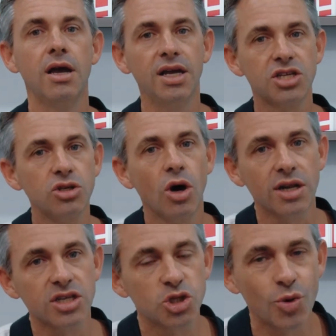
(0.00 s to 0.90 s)
It's not,
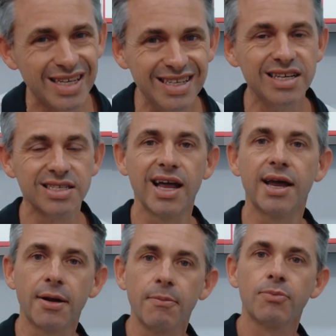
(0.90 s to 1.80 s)
it's 20 years
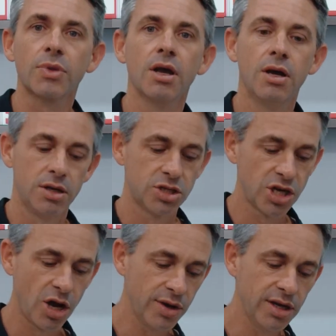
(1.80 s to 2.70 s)
later.
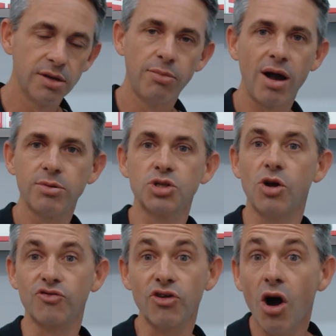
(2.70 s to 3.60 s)
So the Bible's
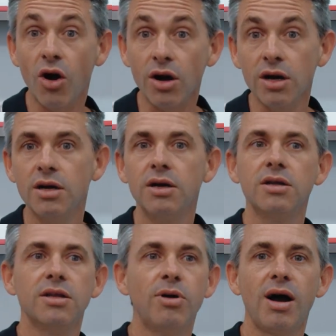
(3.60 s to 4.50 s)
not wrong,
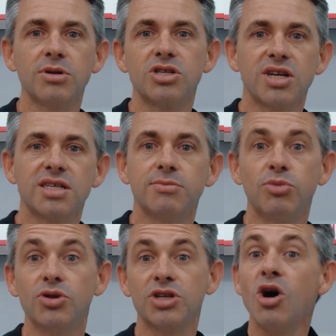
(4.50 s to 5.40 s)
the Bible just doesn't
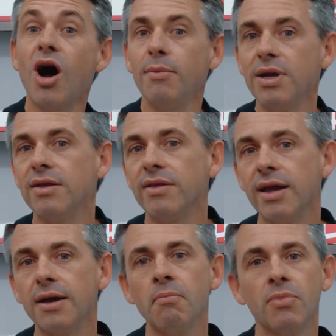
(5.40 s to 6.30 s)
put the timing in
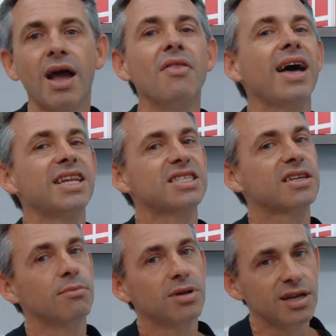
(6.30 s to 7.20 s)
there, and that's
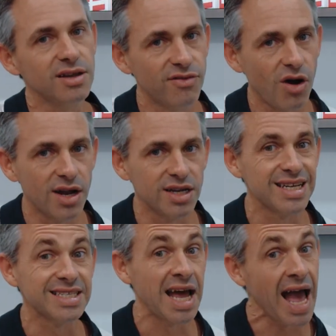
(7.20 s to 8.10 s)
completely fine. It
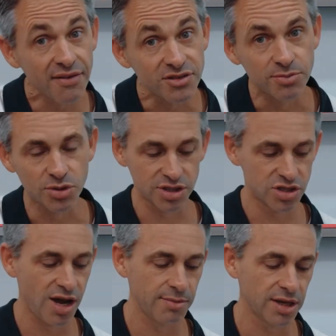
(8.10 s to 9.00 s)
doesn't have to put the
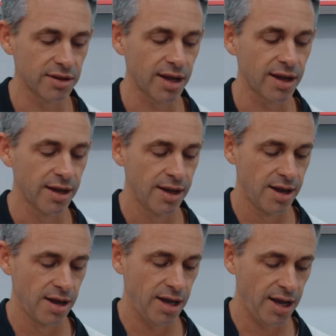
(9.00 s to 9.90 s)
timing in there,
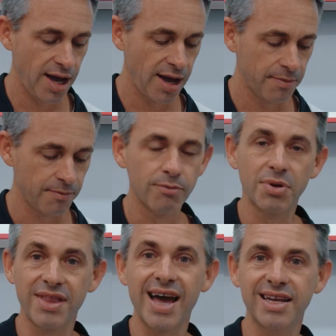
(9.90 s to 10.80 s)

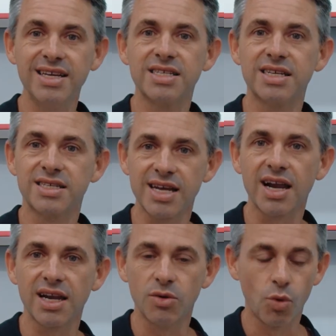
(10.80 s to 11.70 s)
but that is
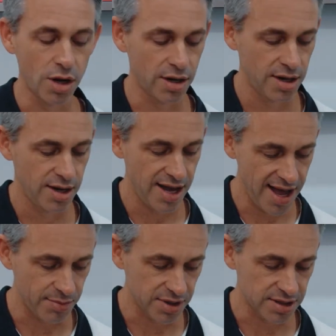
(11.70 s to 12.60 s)
exactly what
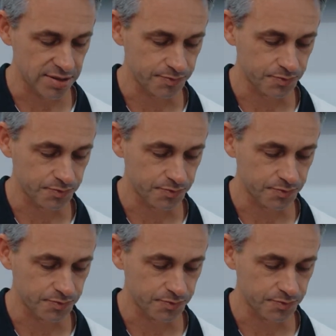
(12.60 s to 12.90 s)
happens.